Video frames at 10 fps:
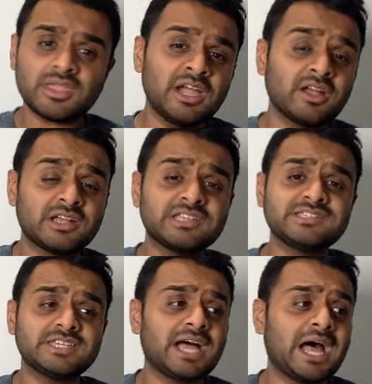and
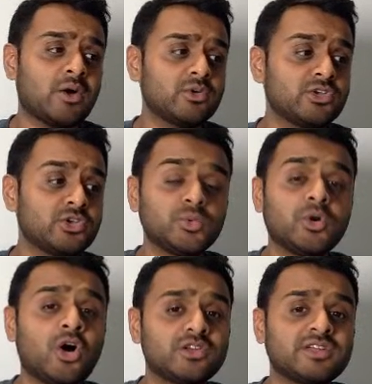consider how you
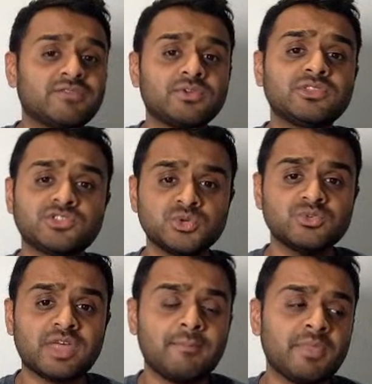are different to
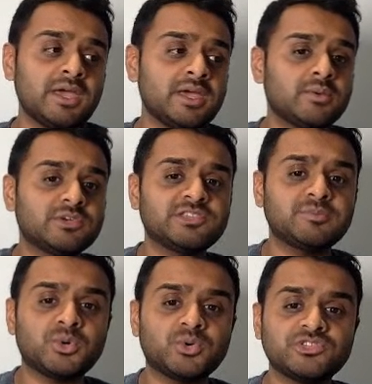them, which is
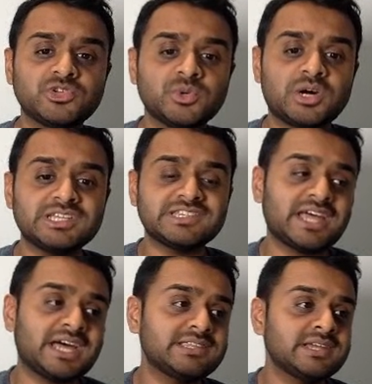important to
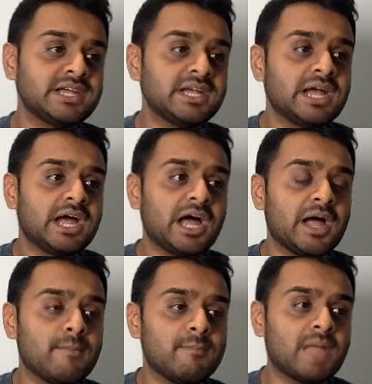understand.
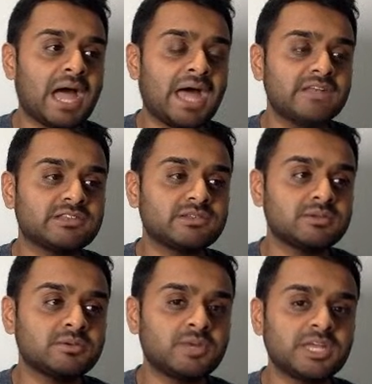And
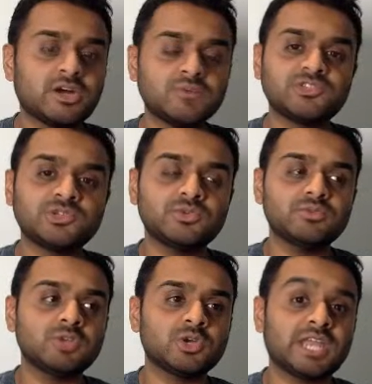when it comes to
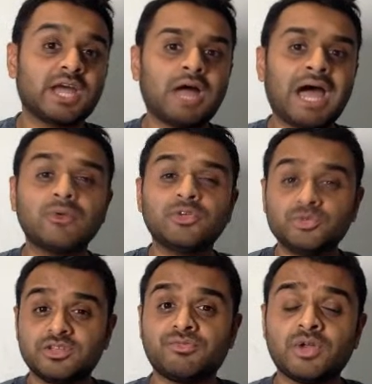looking at how you
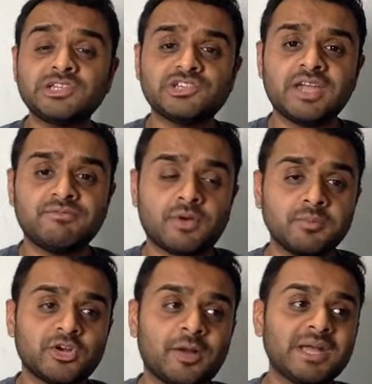differentiate from
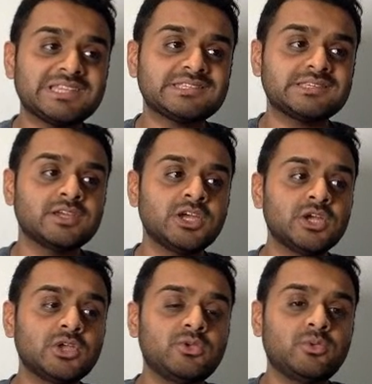your competitors,
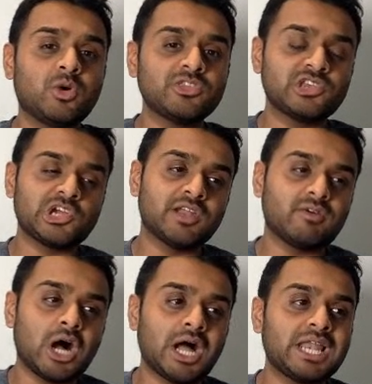you want to kind of
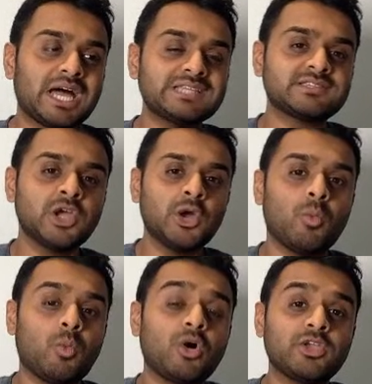highlight
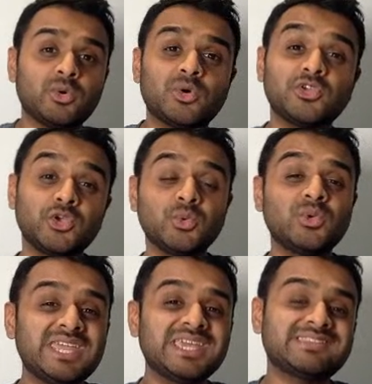what your
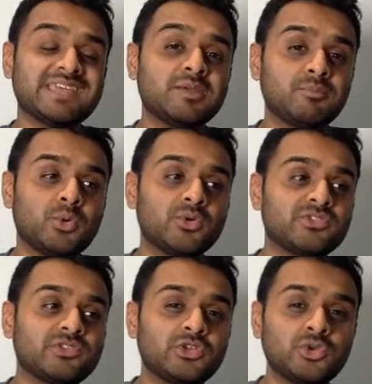unique selling
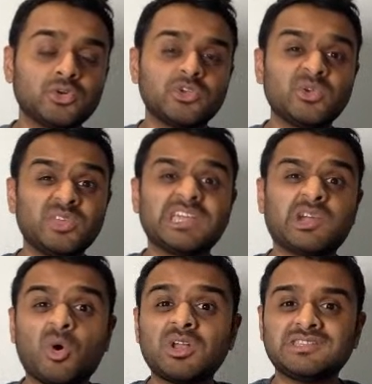points and your unique
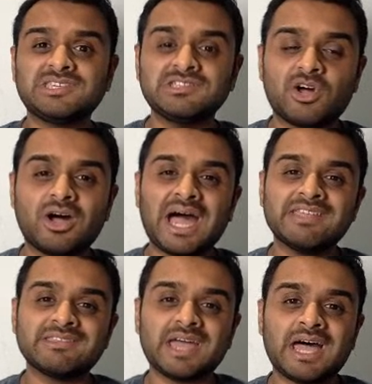qualities are
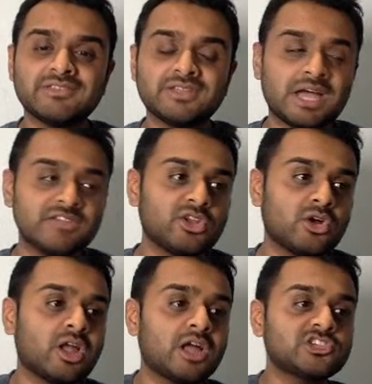as an online